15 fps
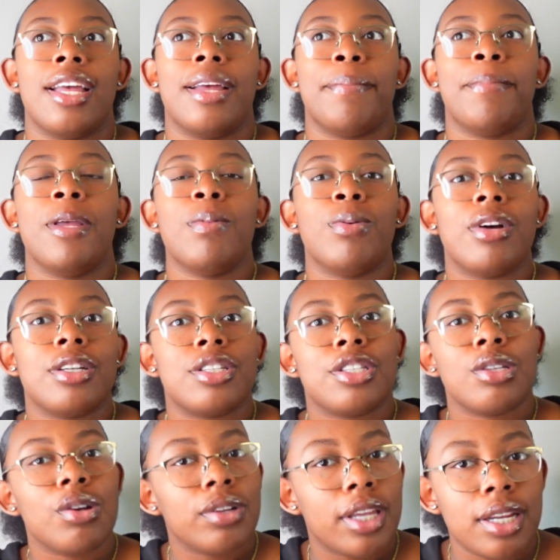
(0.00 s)
people are
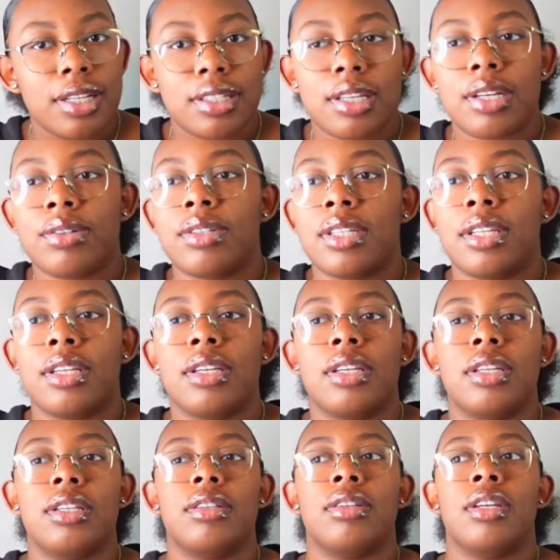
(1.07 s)
still getting settled
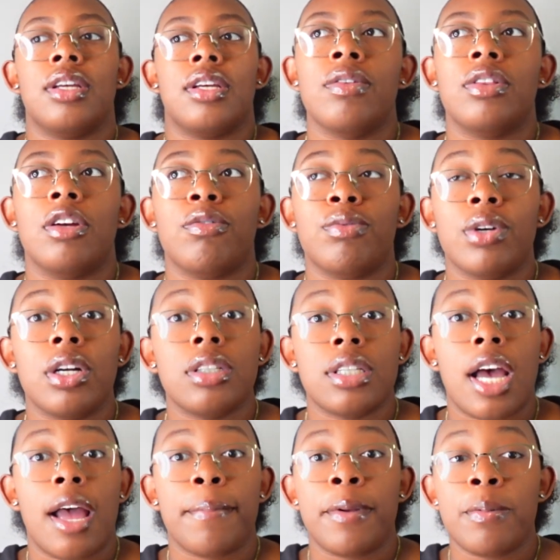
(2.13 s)
in. The real
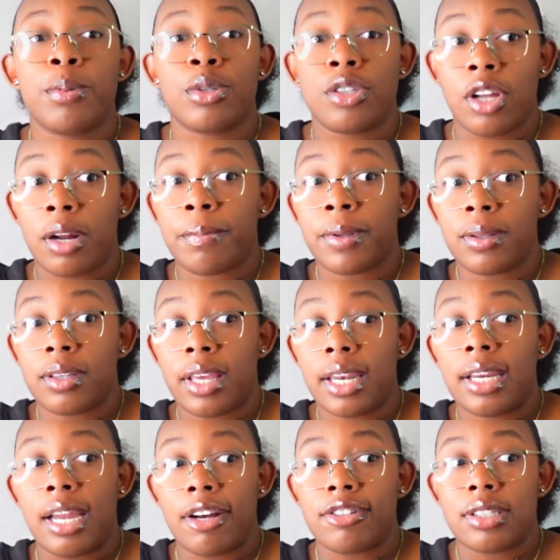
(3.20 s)
time people start
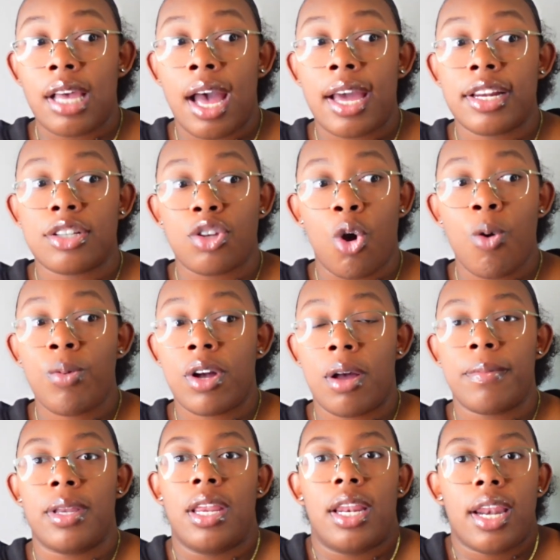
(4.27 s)
getting outside is
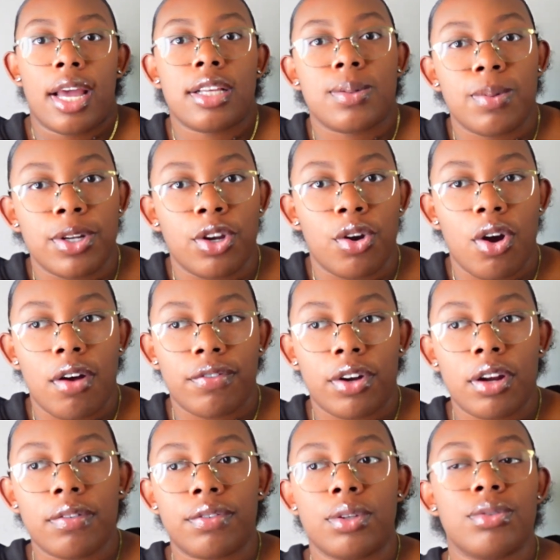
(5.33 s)
homecoming, and that's when you're off
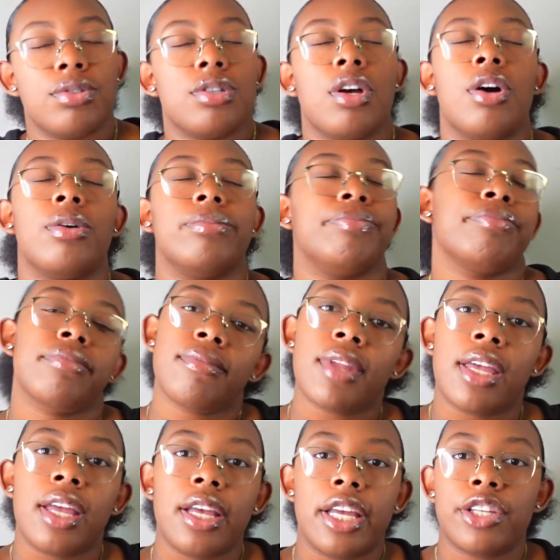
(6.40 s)
curfew, so
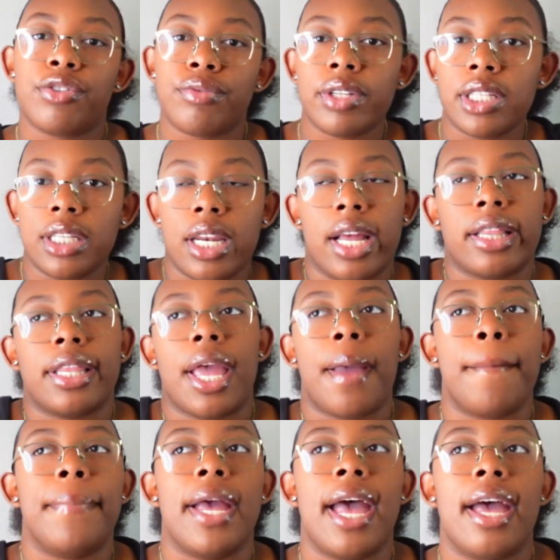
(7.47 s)
it's really not
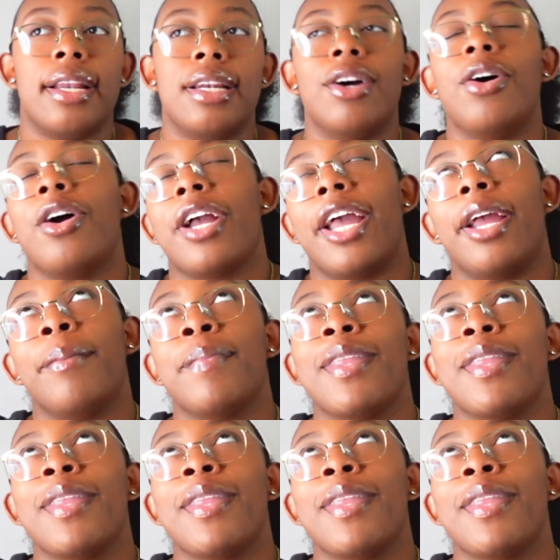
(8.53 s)
that bad. No, okay,